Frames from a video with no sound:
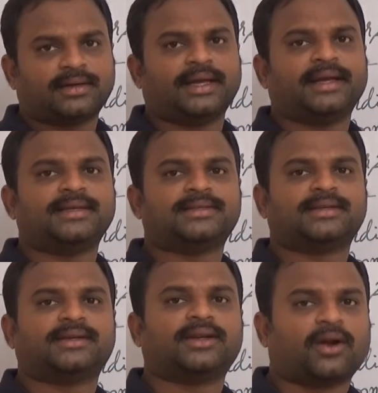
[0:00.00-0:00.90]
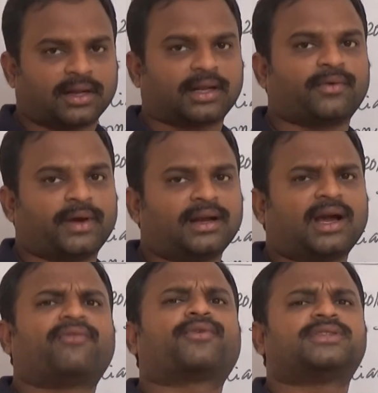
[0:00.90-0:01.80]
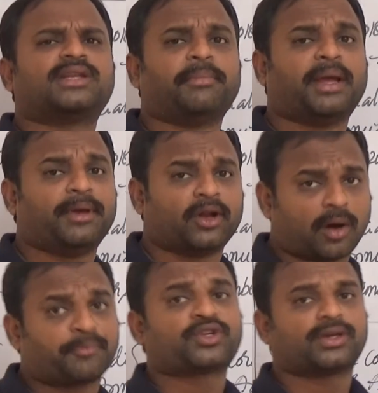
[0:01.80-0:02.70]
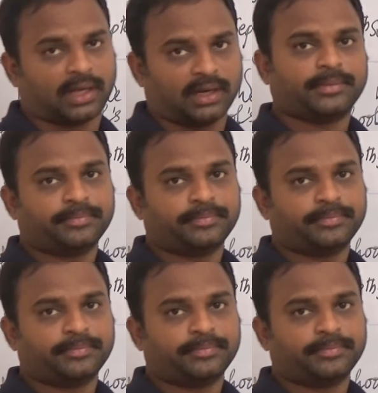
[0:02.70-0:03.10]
of course it may be an optional.